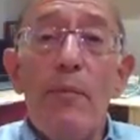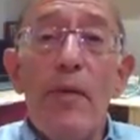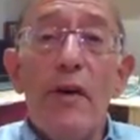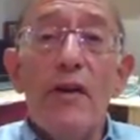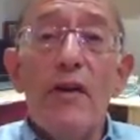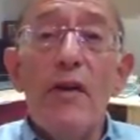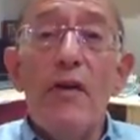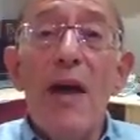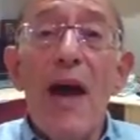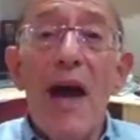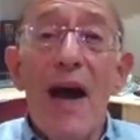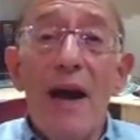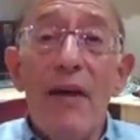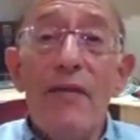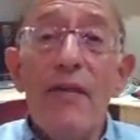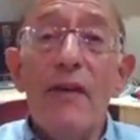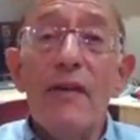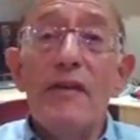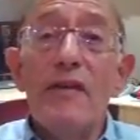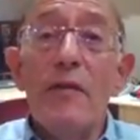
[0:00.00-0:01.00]
but you
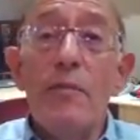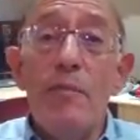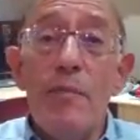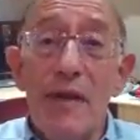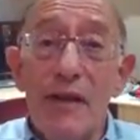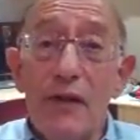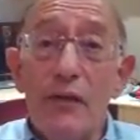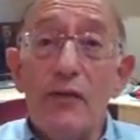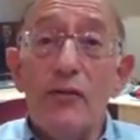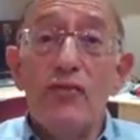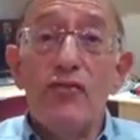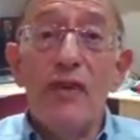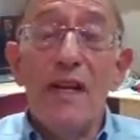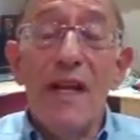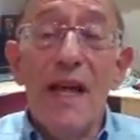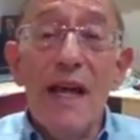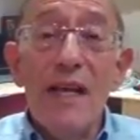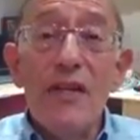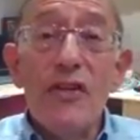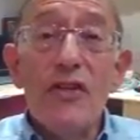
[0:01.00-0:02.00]
have to build
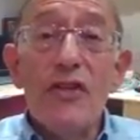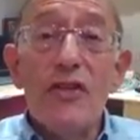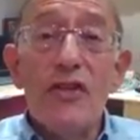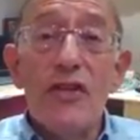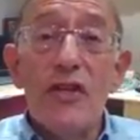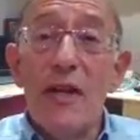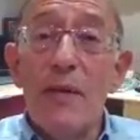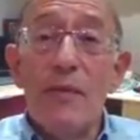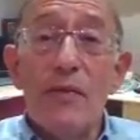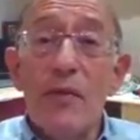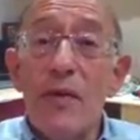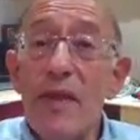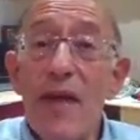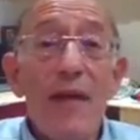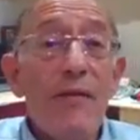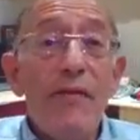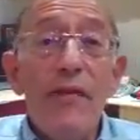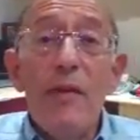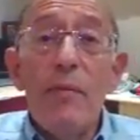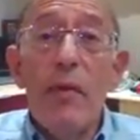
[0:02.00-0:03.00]
relationships with
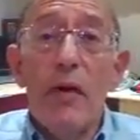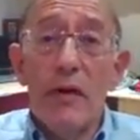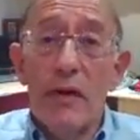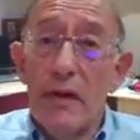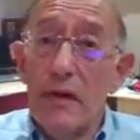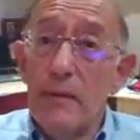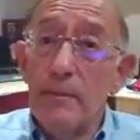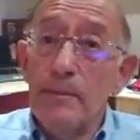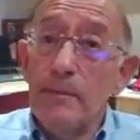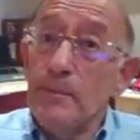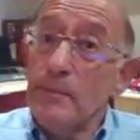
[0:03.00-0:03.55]
everybody.